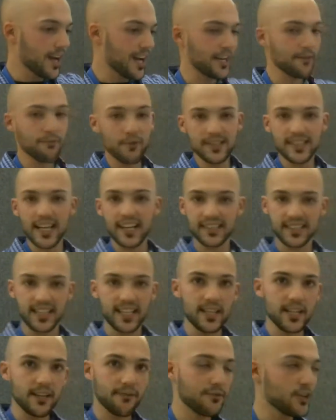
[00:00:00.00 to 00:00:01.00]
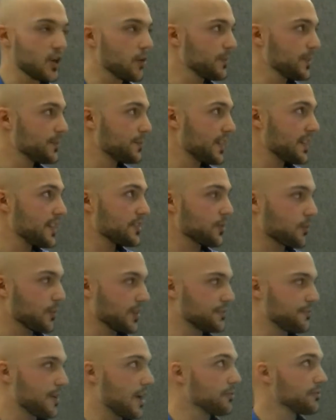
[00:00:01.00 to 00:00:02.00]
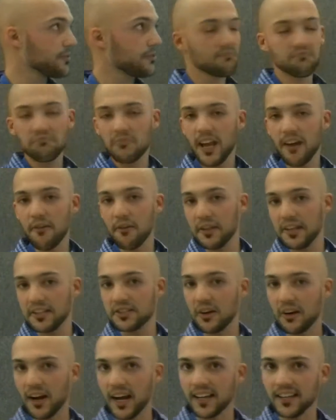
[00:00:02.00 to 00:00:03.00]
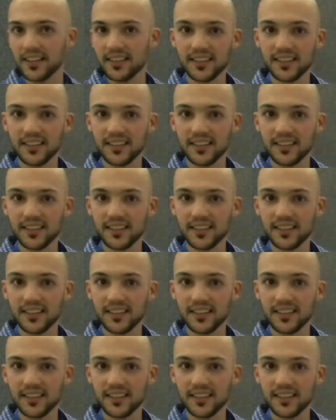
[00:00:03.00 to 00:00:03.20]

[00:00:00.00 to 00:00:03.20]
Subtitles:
and if we succeed, if no misprediction was found, everything is okay.